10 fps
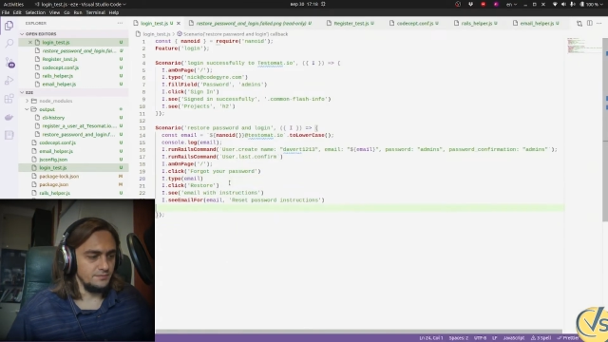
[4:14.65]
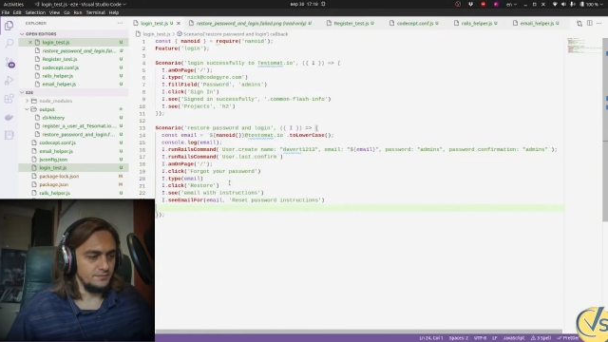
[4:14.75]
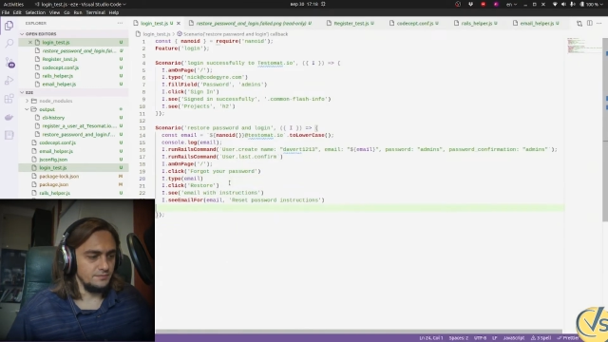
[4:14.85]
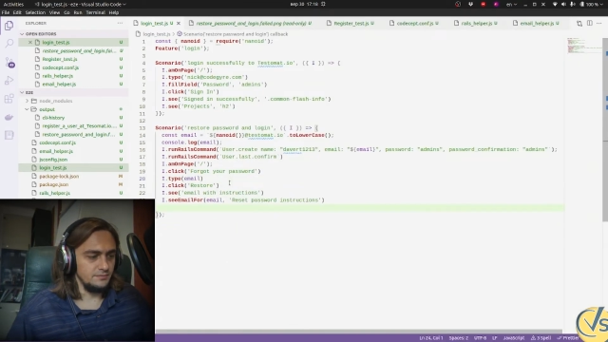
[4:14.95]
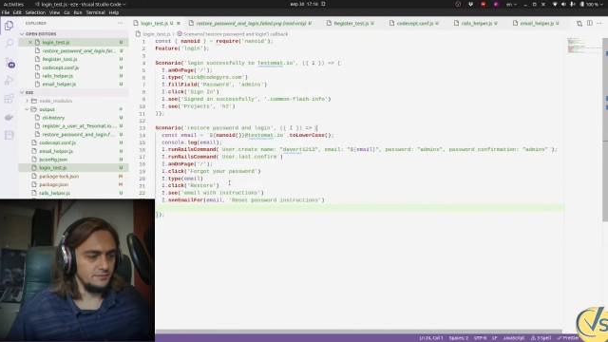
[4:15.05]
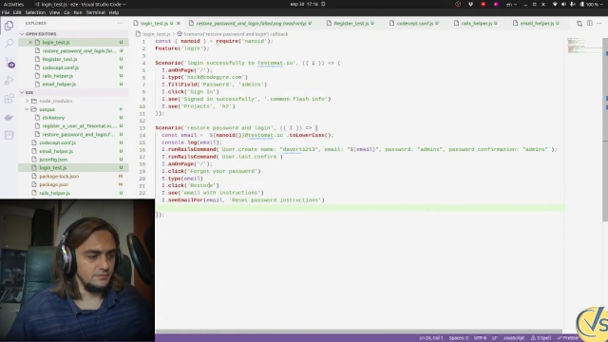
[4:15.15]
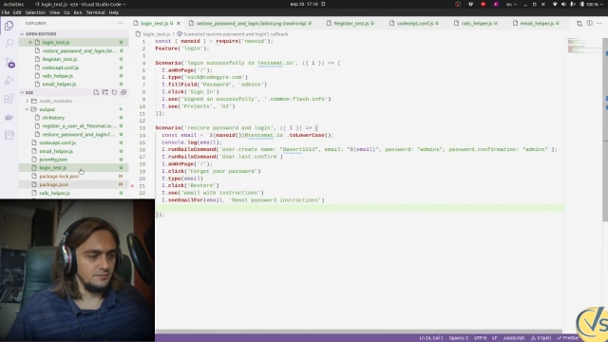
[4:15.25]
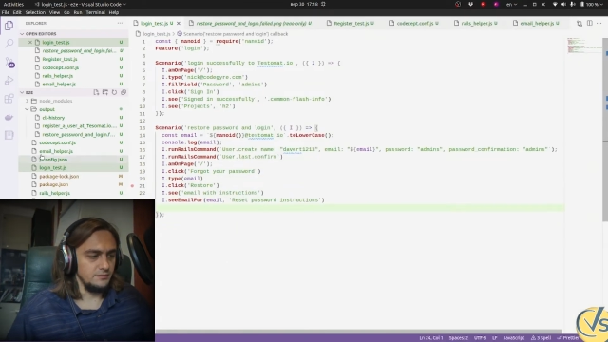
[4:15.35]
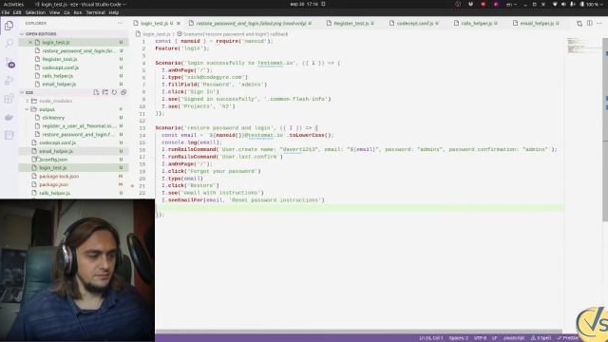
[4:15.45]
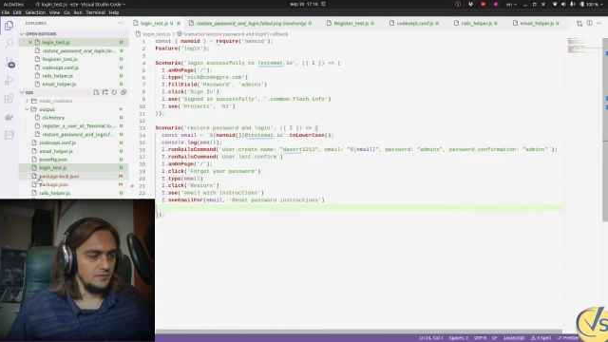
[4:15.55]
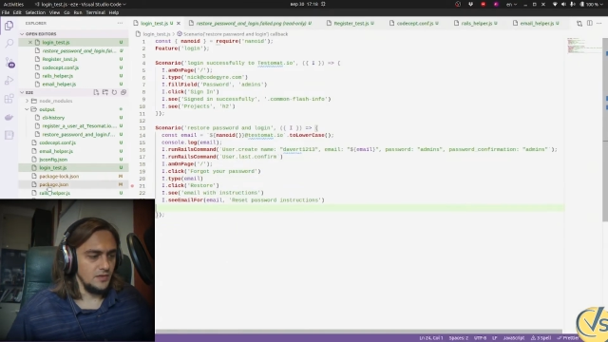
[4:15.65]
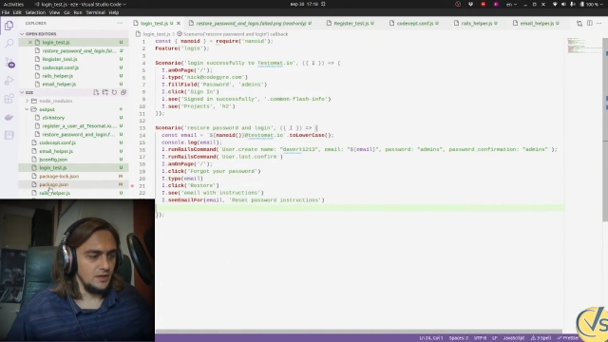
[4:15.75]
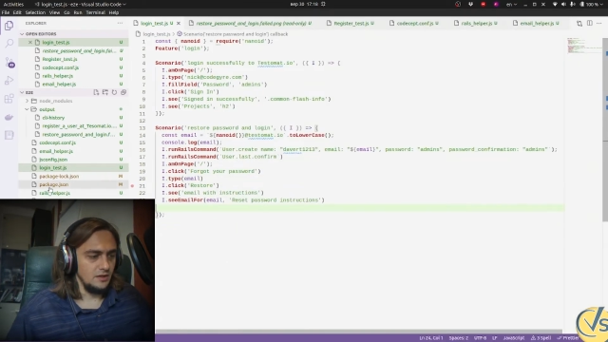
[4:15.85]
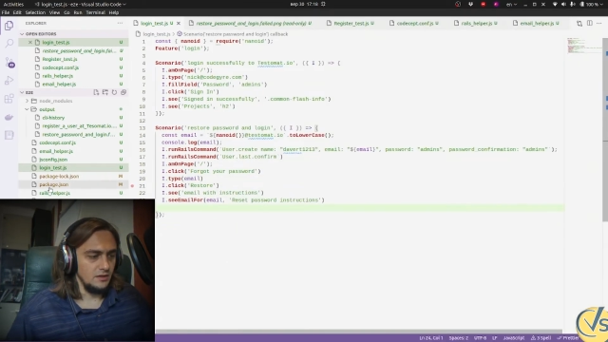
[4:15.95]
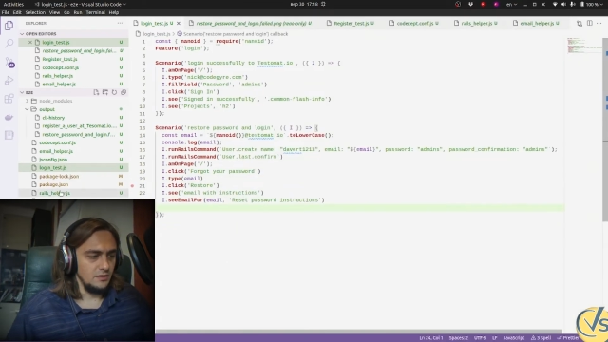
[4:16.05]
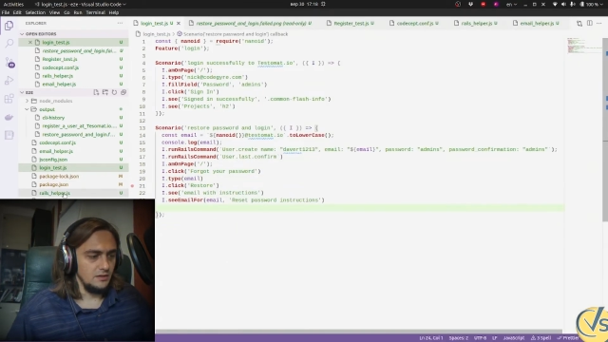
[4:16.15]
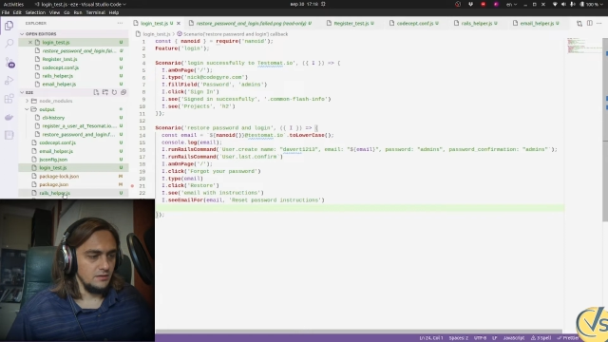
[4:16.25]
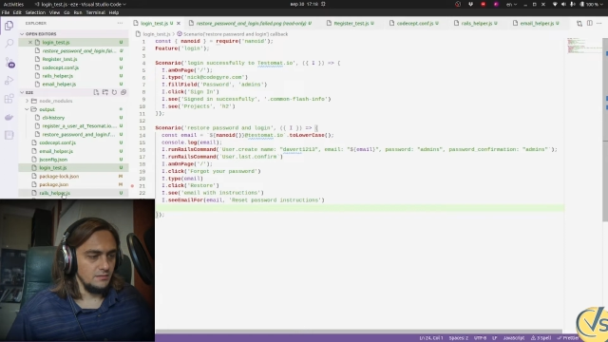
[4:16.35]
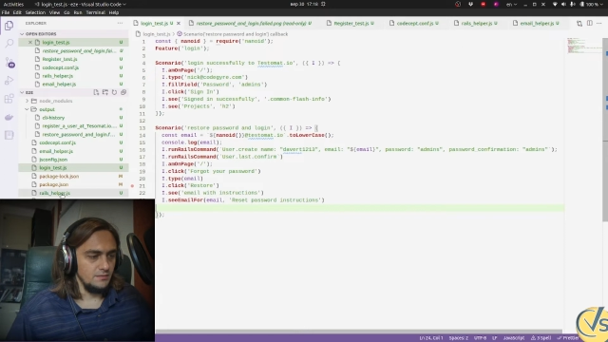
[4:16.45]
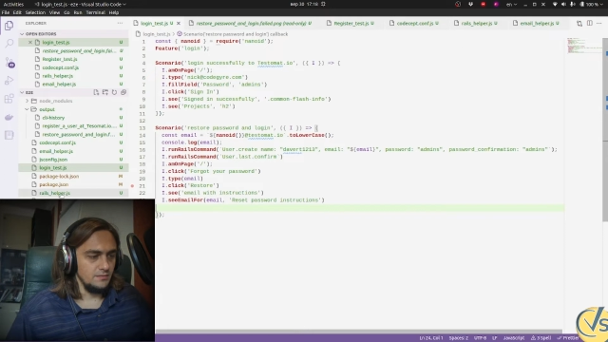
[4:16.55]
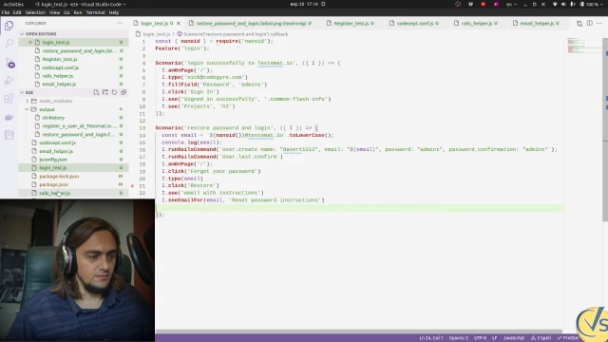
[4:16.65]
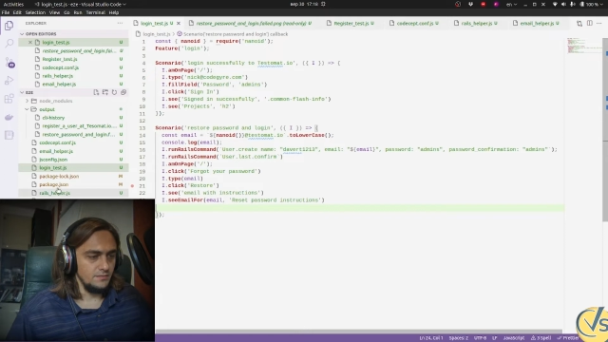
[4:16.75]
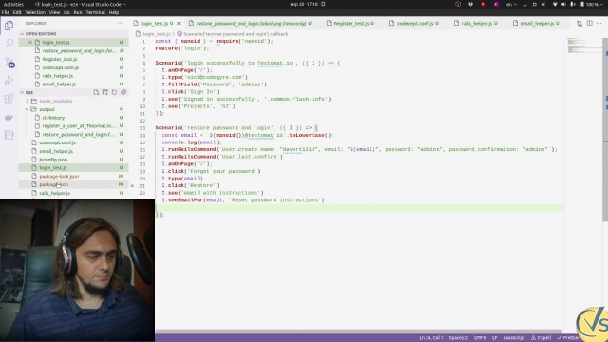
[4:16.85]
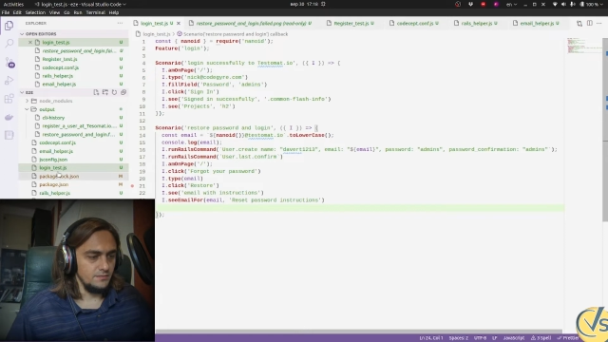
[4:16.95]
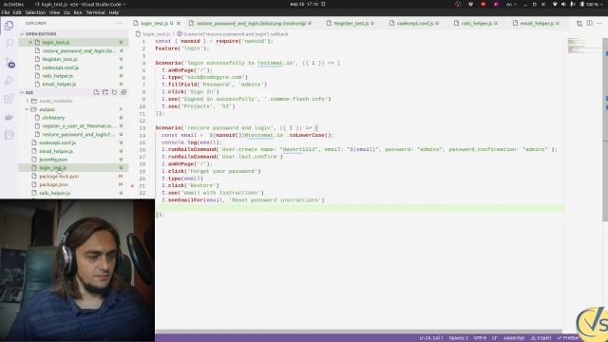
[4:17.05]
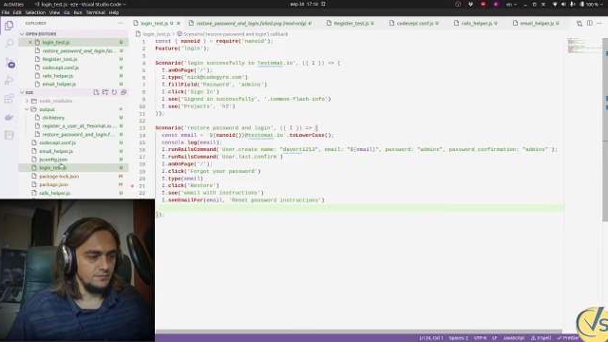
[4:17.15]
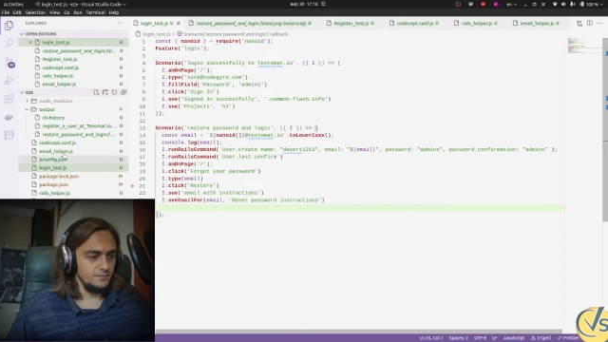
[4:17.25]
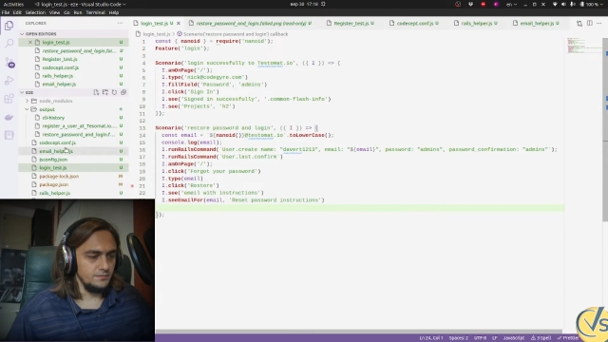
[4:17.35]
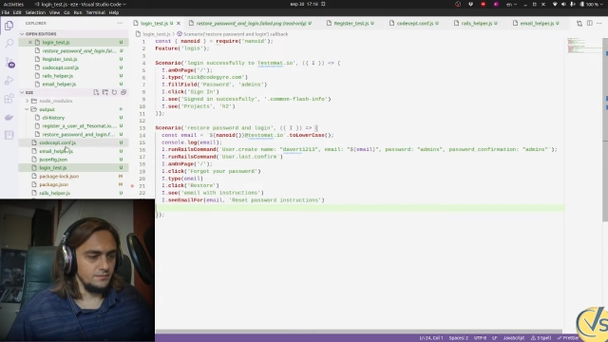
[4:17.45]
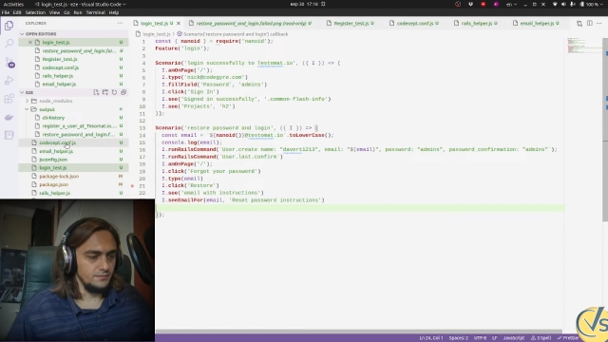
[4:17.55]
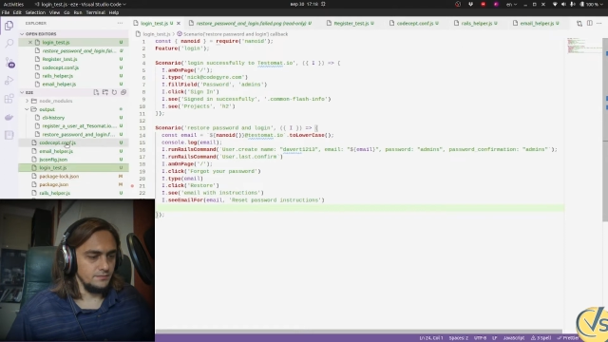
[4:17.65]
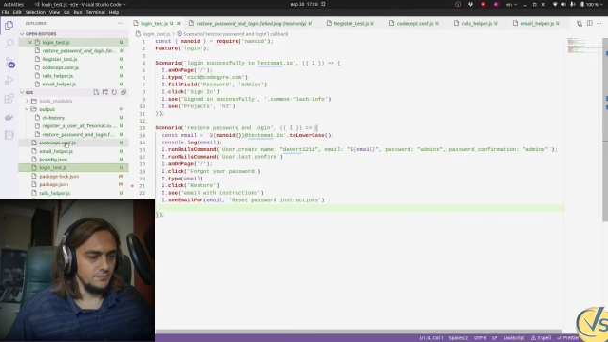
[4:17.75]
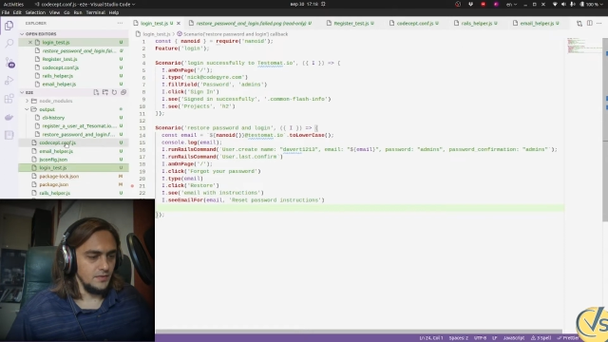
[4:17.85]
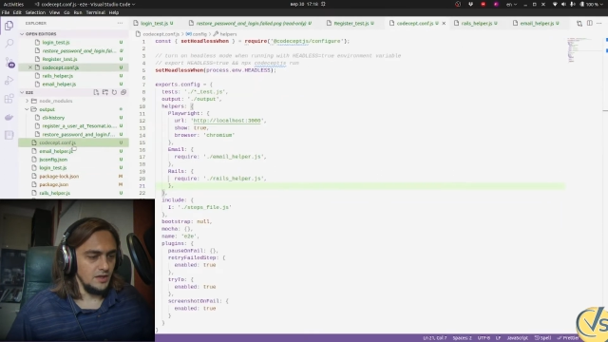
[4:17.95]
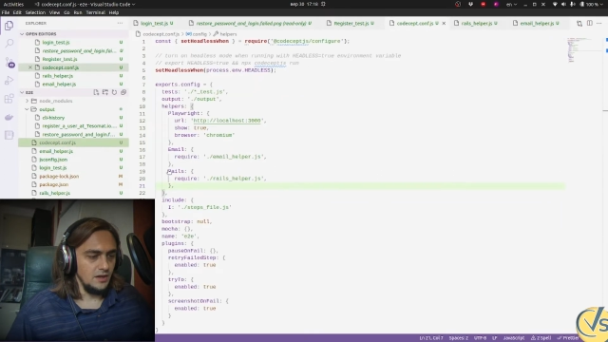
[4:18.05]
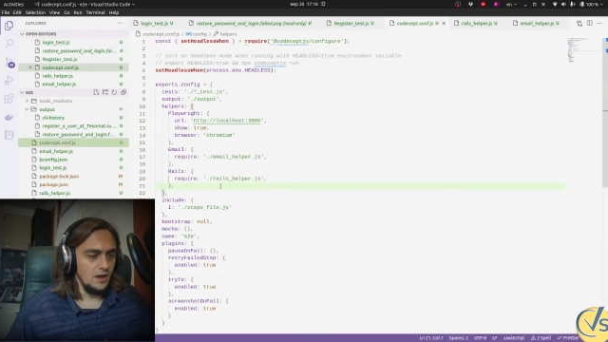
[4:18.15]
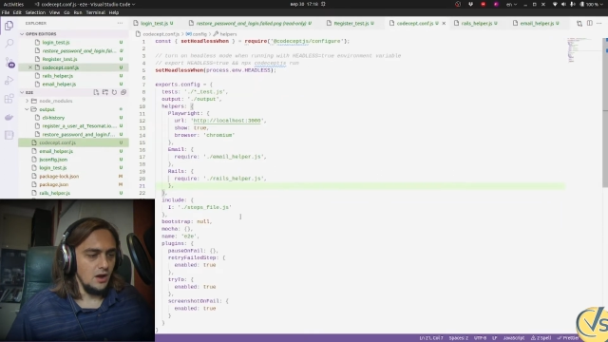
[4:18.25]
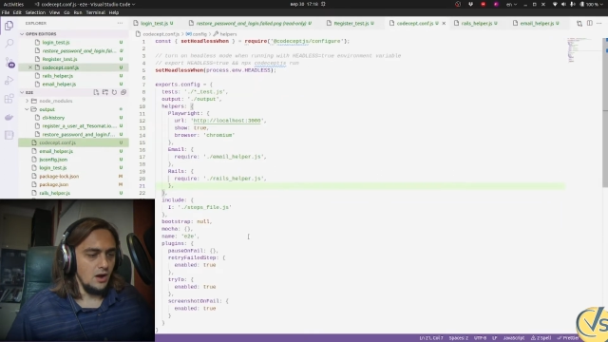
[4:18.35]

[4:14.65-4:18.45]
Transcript: Nobody speaks.